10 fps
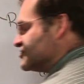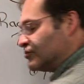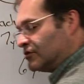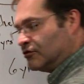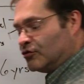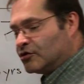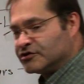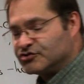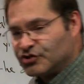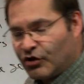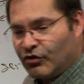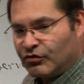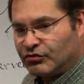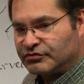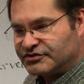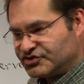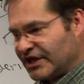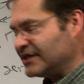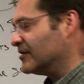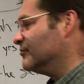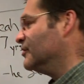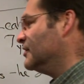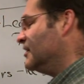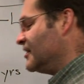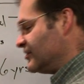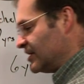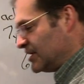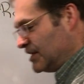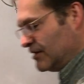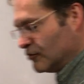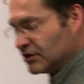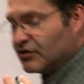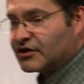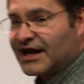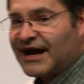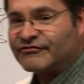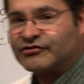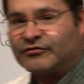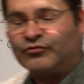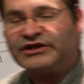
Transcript: So the Lord told Jacob that he would look after him.